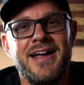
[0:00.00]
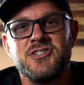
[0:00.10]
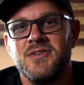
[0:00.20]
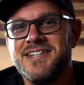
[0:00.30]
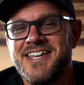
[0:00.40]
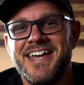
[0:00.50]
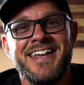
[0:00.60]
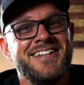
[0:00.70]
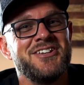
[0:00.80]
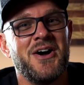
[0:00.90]
right, so let's get
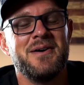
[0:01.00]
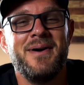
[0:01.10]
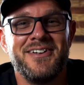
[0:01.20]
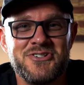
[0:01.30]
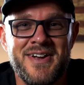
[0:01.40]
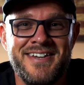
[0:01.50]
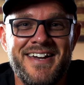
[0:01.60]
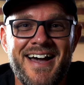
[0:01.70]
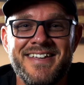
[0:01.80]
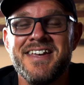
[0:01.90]
in and talk about Tren, you
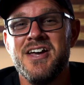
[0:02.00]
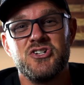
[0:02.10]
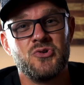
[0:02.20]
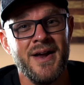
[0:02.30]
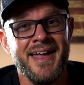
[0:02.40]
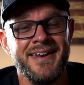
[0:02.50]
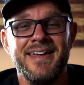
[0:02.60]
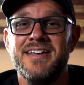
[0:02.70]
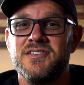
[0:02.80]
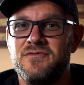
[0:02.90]
guys. Tren
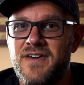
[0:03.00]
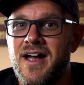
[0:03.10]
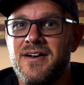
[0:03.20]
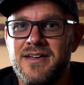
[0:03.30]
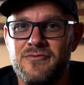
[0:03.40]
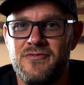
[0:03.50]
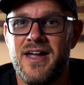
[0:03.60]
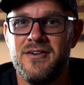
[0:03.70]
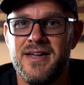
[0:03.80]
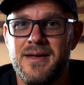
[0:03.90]
is very,
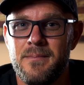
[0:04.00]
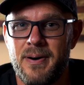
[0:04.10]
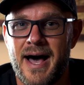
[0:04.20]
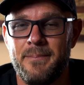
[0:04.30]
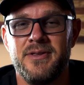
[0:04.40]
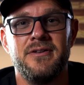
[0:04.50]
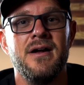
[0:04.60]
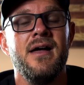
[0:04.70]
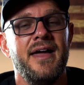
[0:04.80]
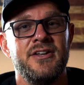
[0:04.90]
very
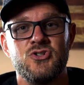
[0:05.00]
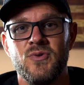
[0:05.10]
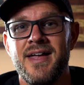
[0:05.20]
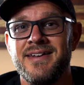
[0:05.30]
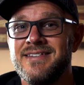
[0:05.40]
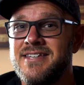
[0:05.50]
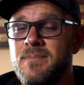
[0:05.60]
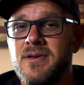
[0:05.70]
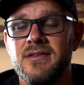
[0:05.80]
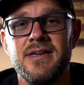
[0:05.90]
popular, and Tren
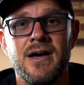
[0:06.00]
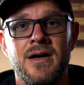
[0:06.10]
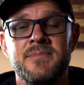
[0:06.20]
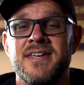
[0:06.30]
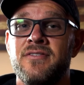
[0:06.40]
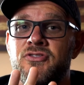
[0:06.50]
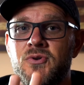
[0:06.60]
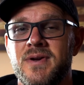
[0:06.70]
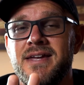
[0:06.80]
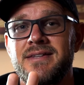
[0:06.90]
typically comes in
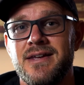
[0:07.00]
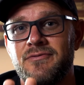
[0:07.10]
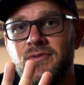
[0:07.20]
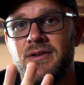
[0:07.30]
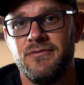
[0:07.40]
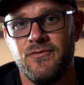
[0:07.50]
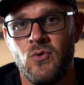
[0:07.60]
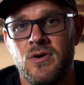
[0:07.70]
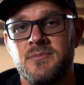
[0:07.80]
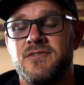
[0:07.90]
three different
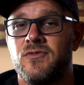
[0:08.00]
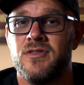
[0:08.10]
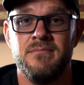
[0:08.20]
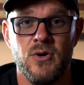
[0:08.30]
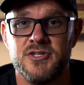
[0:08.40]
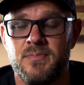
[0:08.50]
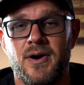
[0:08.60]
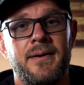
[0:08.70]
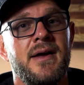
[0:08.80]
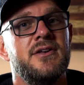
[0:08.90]
forms for the most
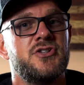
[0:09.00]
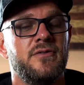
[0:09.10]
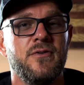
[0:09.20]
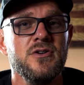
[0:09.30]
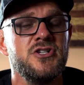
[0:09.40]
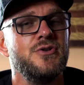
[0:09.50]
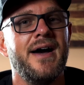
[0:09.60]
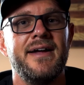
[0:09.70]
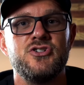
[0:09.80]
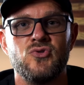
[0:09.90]
part. So first, you
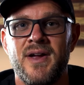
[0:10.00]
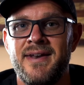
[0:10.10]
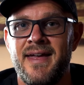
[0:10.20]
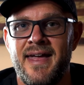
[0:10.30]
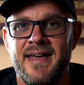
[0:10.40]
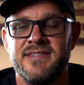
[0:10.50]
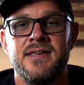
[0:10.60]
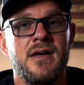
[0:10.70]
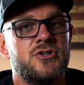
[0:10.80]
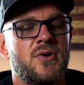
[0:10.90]
got Tren Ace.
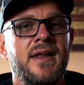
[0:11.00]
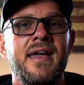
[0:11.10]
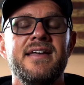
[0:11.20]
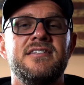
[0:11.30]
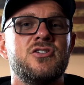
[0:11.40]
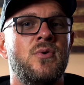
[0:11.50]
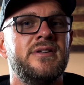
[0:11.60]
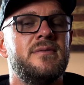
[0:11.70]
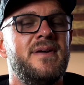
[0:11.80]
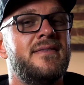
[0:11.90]
Tren Ace is going
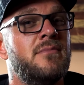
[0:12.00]
to be the